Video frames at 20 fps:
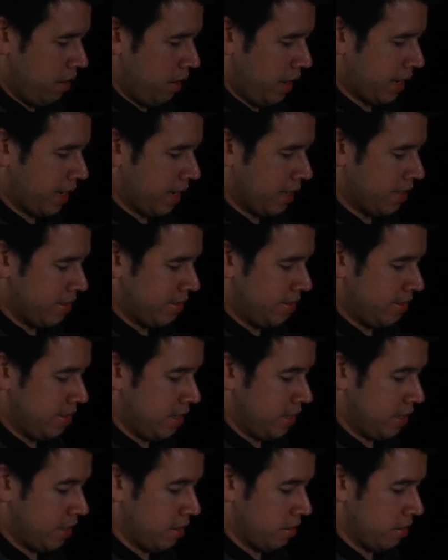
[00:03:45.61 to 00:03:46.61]
I got this
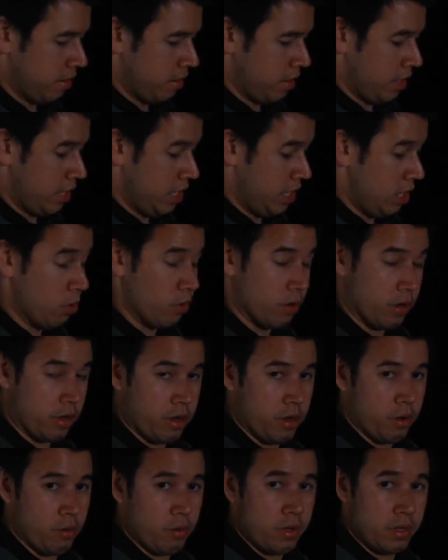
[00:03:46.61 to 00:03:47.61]
thing a year
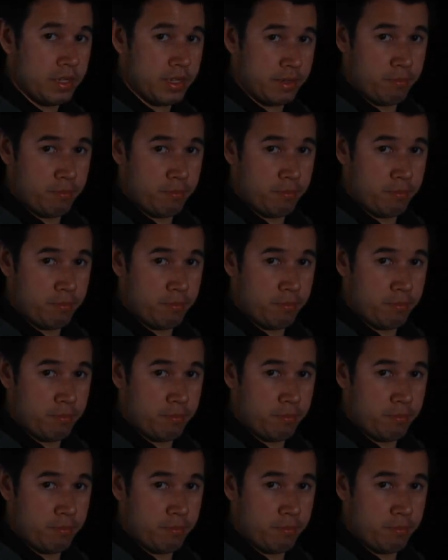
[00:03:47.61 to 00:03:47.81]
ago,